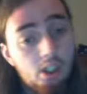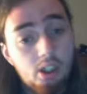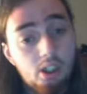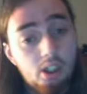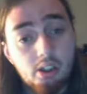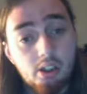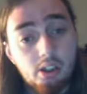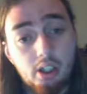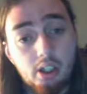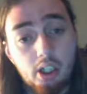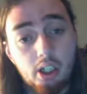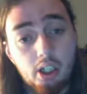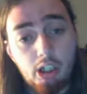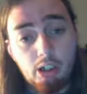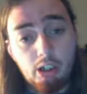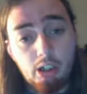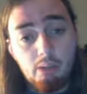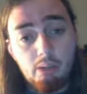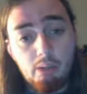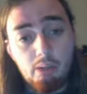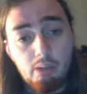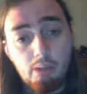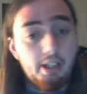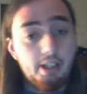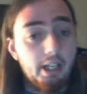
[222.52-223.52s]

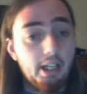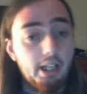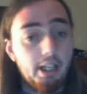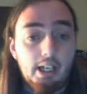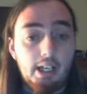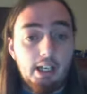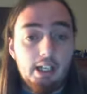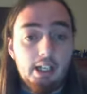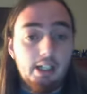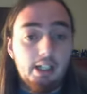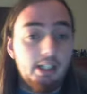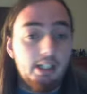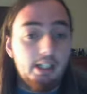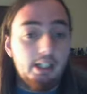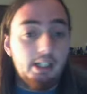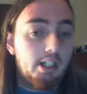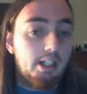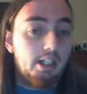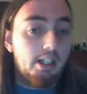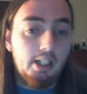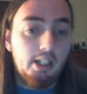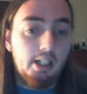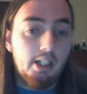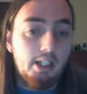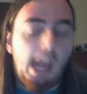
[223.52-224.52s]
So
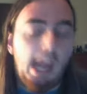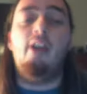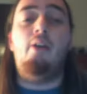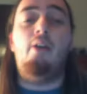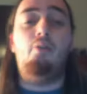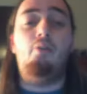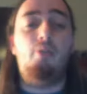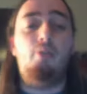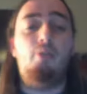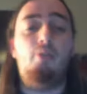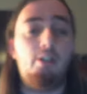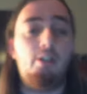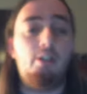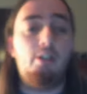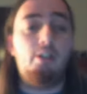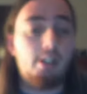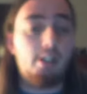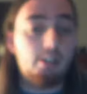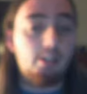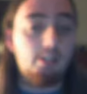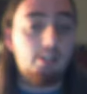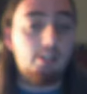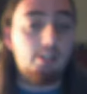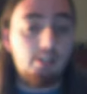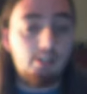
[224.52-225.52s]
yeah, if you
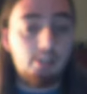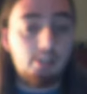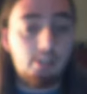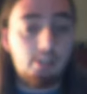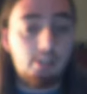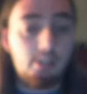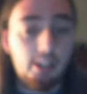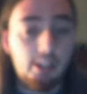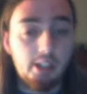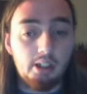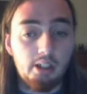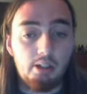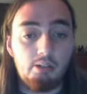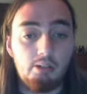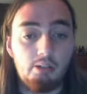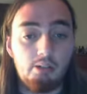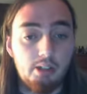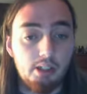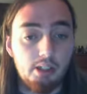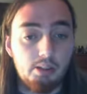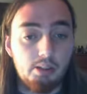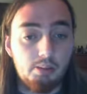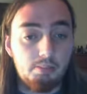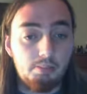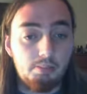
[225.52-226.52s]
can you know
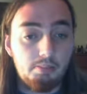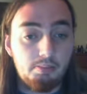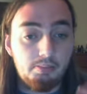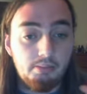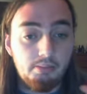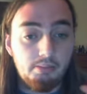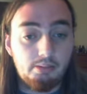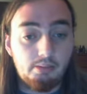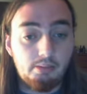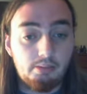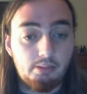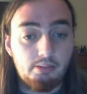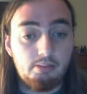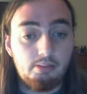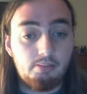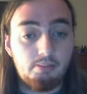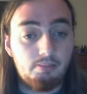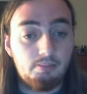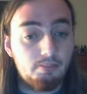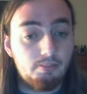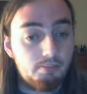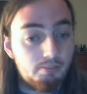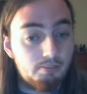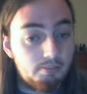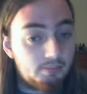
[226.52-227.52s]
just
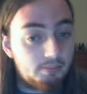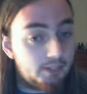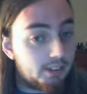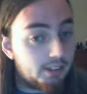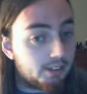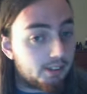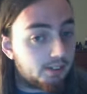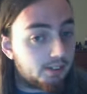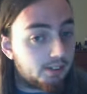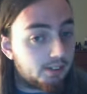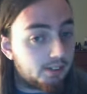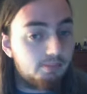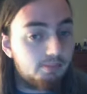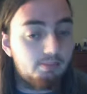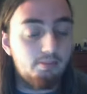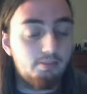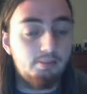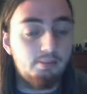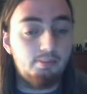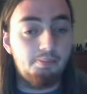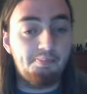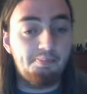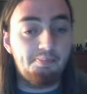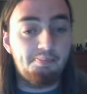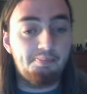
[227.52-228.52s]
just
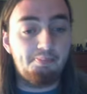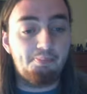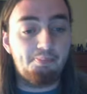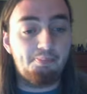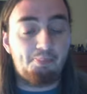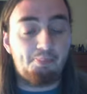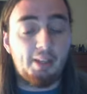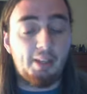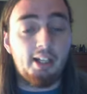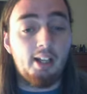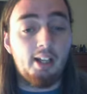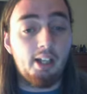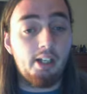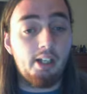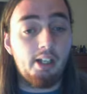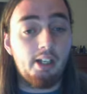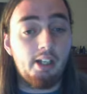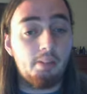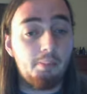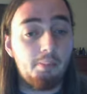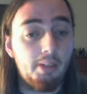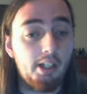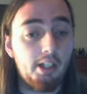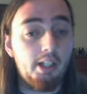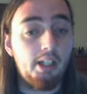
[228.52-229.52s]
be
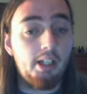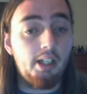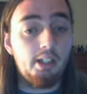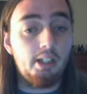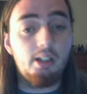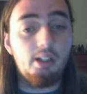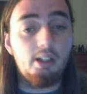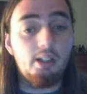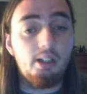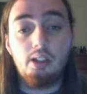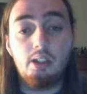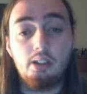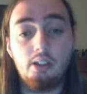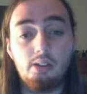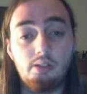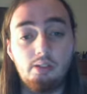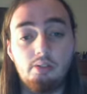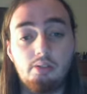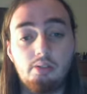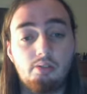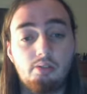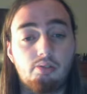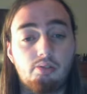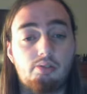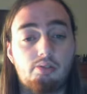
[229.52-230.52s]
like me,
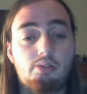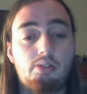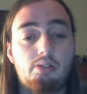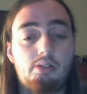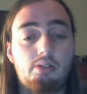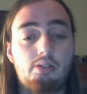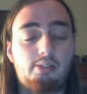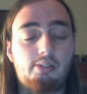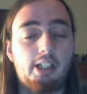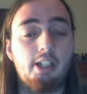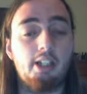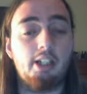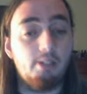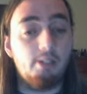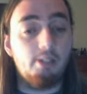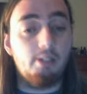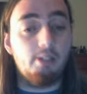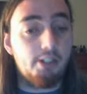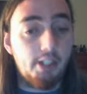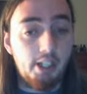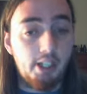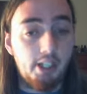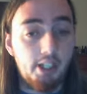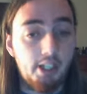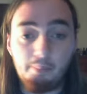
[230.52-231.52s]
deal
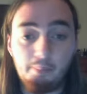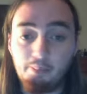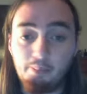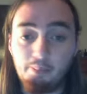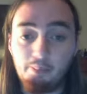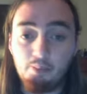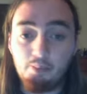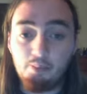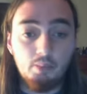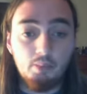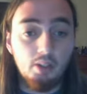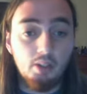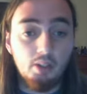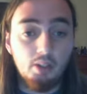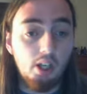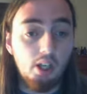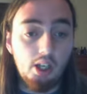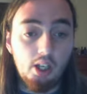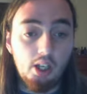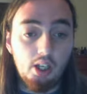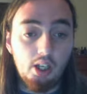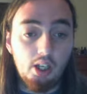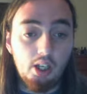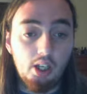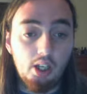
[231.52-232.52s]
with it.
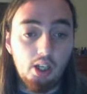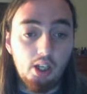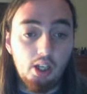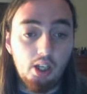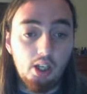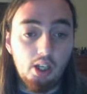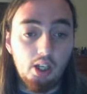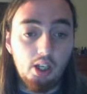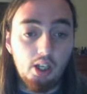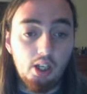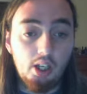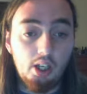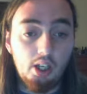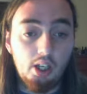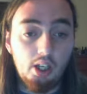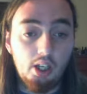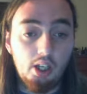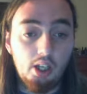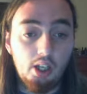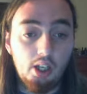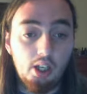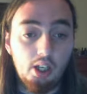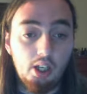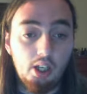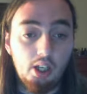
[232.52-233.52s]
You know,
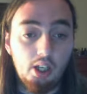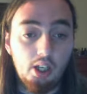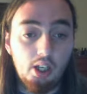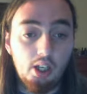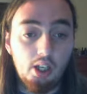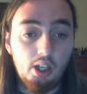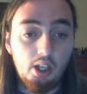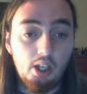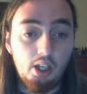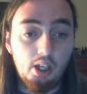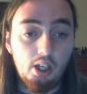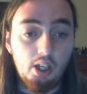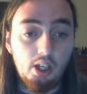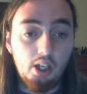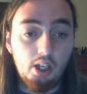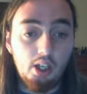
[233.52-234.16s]
thank you.